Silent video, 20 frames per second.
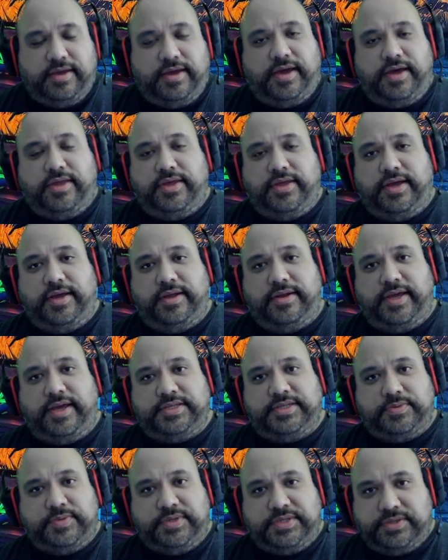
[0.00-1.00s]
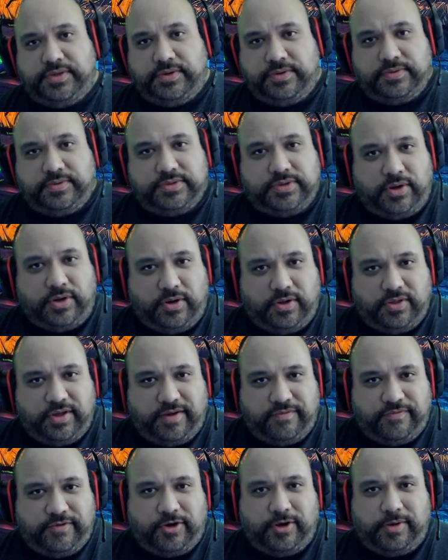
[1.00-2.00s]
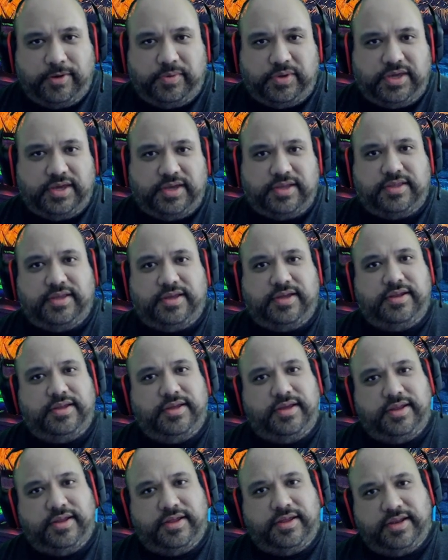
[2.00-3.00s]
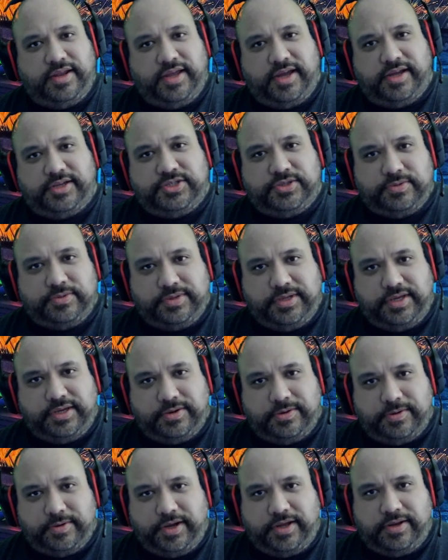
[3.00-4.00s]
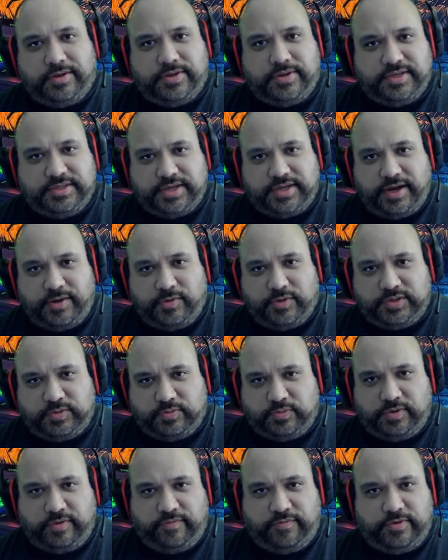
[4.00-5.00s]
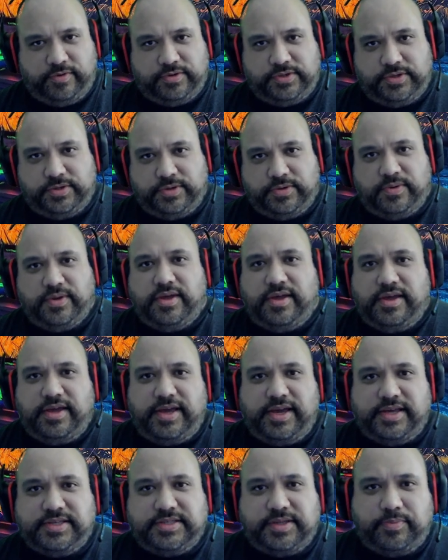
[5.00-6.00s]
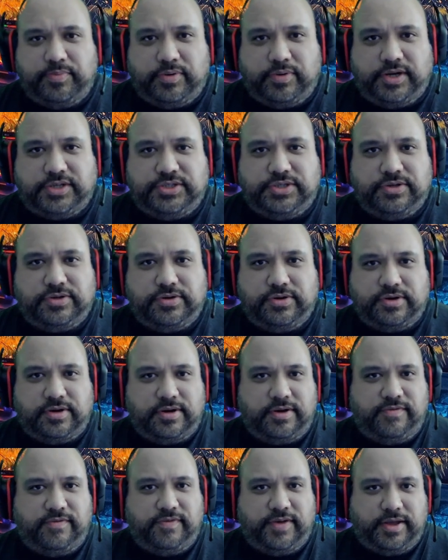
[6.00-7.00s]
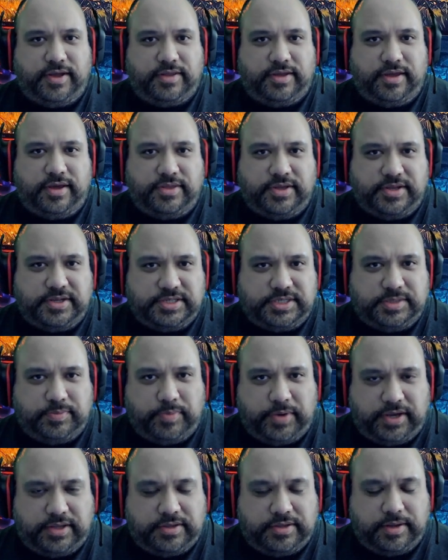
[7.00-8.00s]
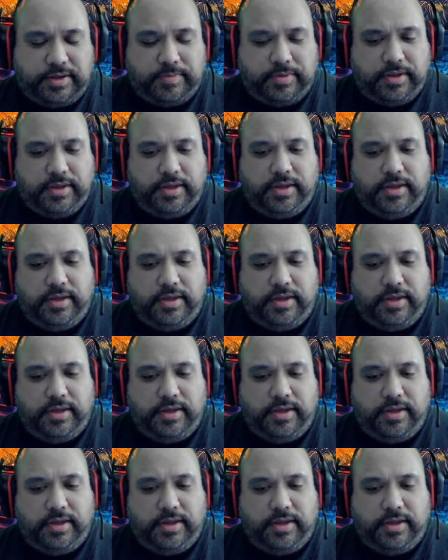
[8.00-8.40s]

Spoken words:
And then as a result, all that volume kicked in and it naturally created, as I was referred to, as a pressure cooker effect, and then it spiked up.